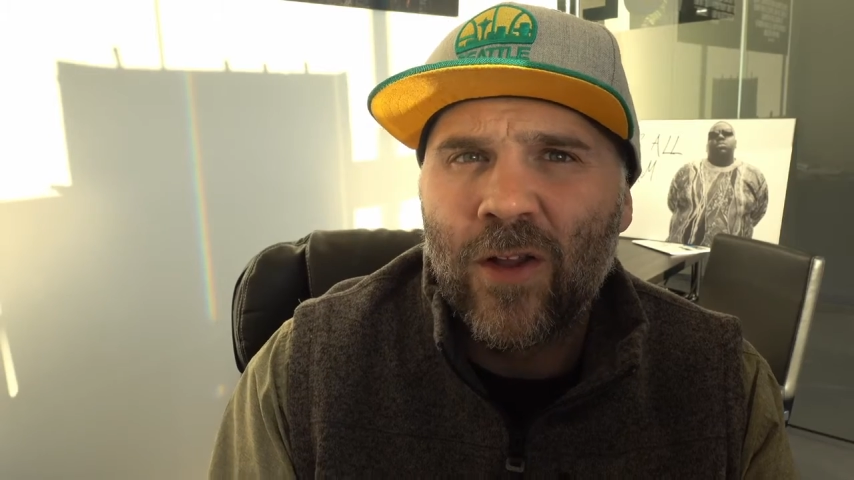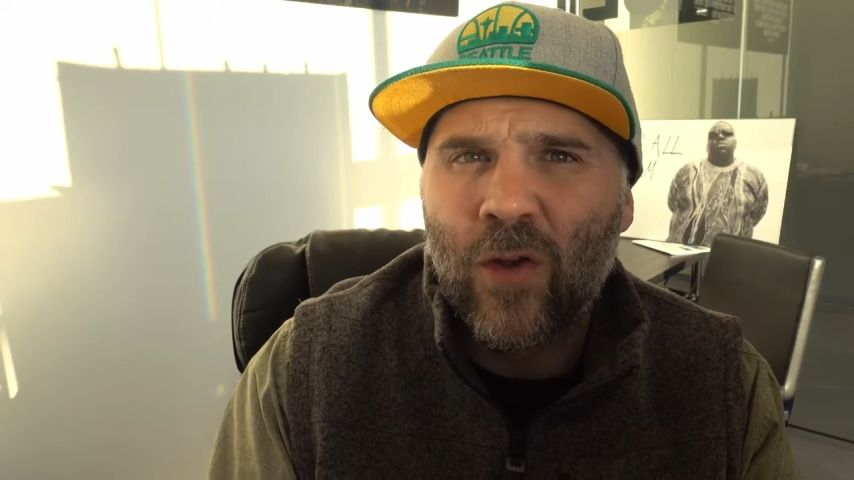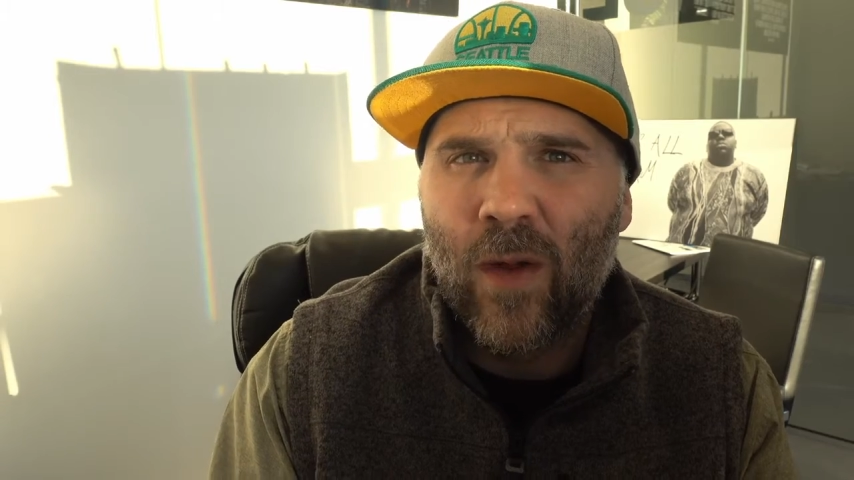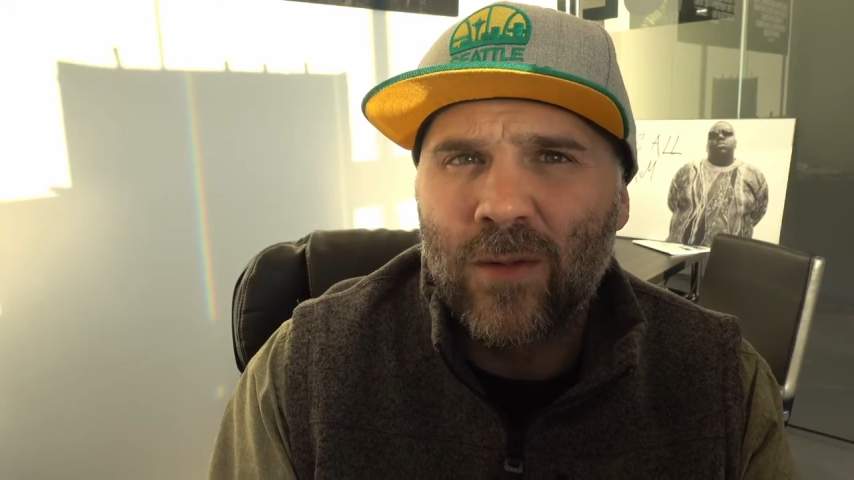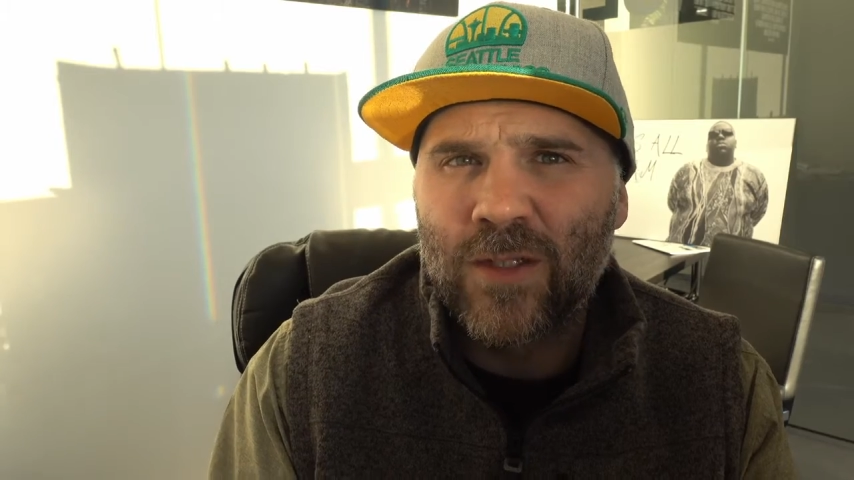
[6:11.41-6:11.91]

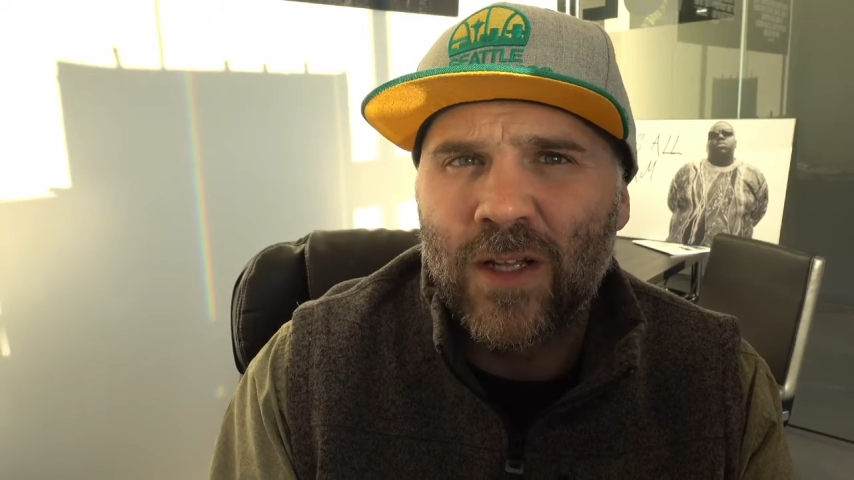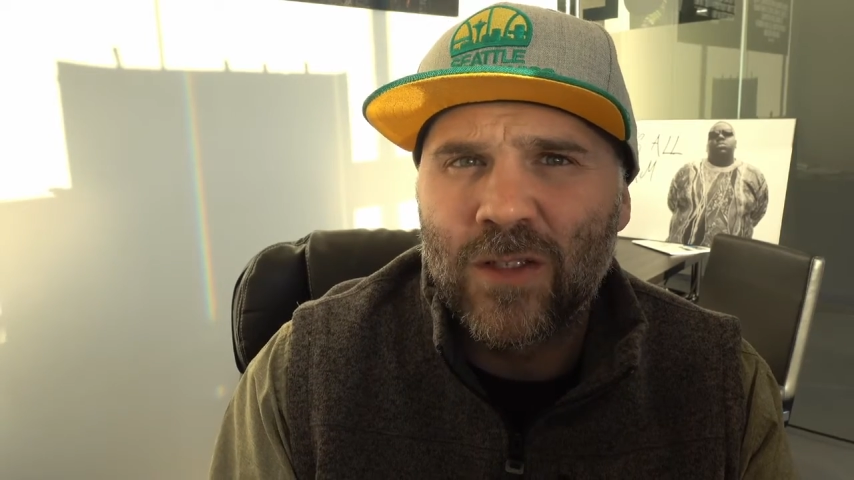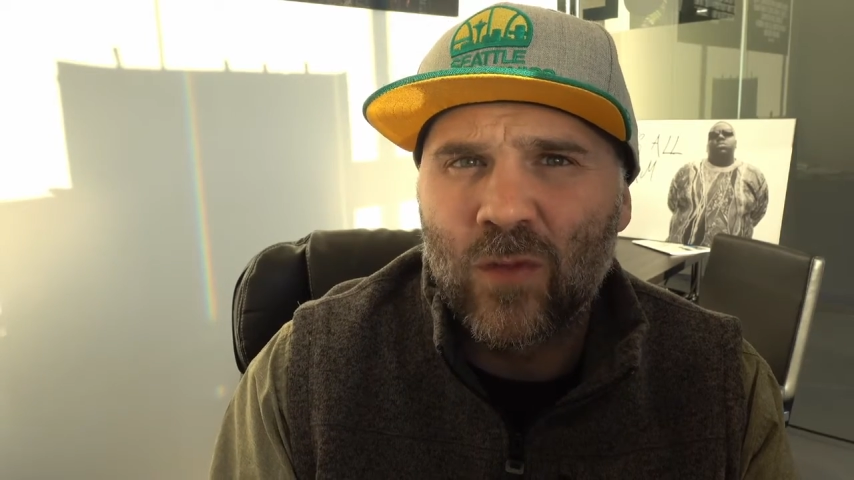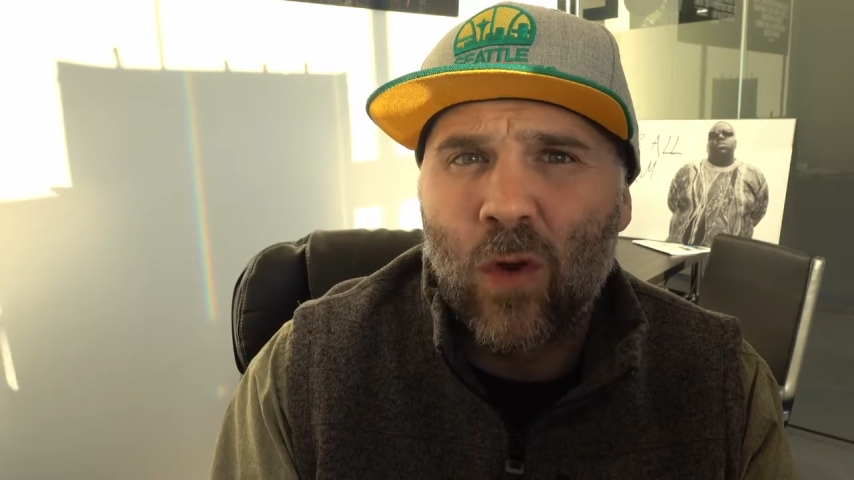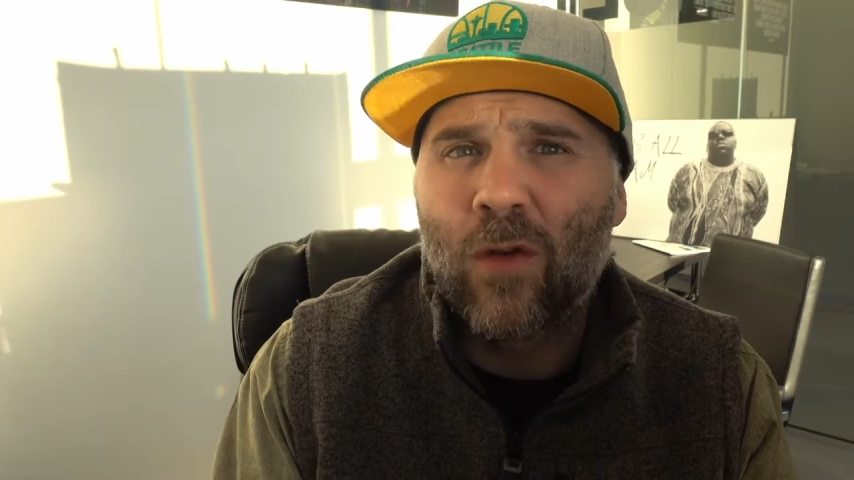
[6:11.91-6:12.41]

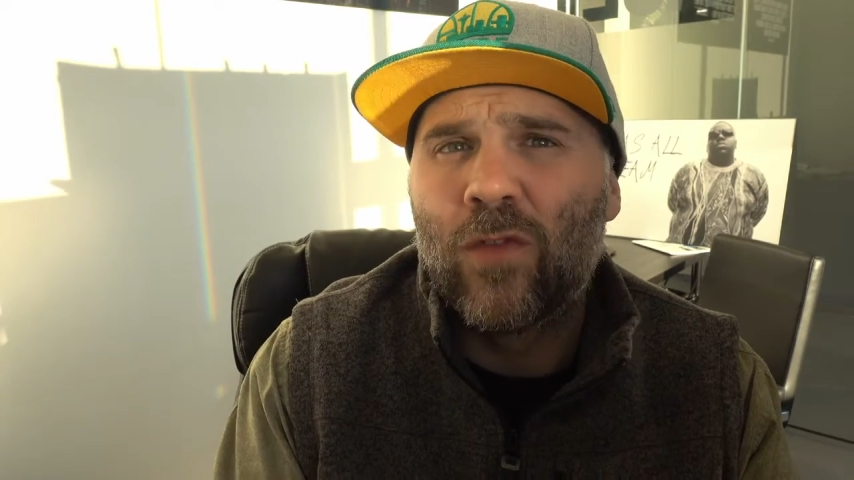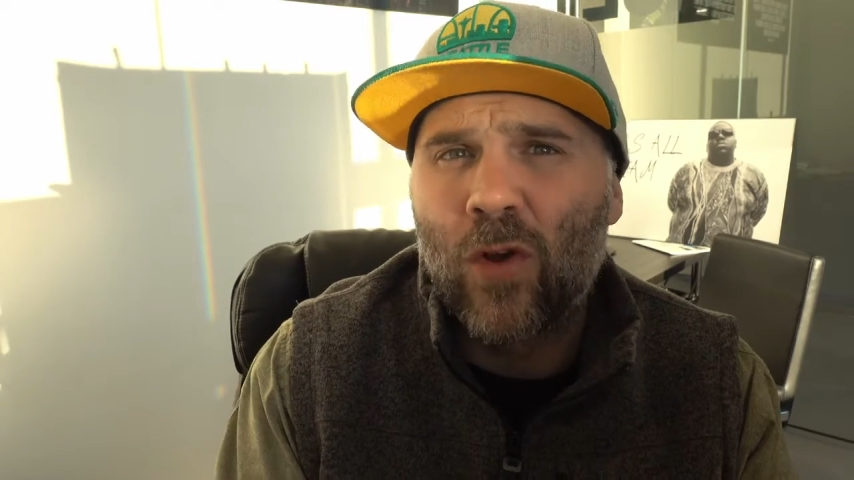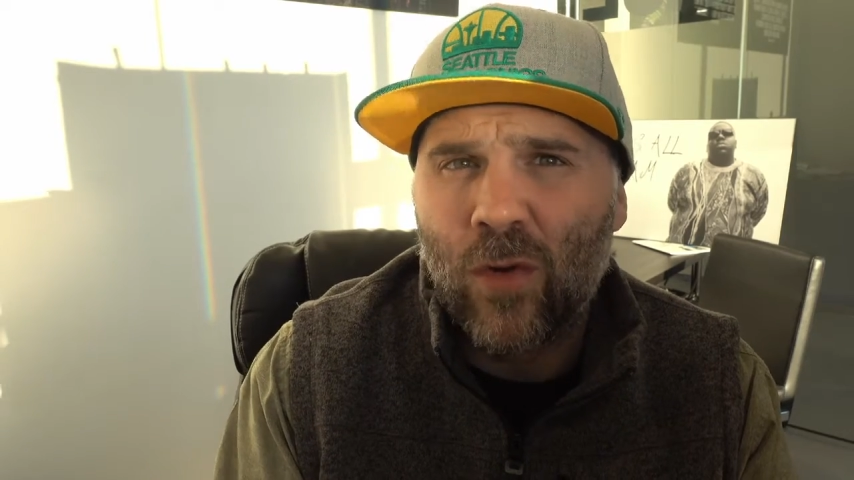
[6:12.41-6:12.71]
website's workflow,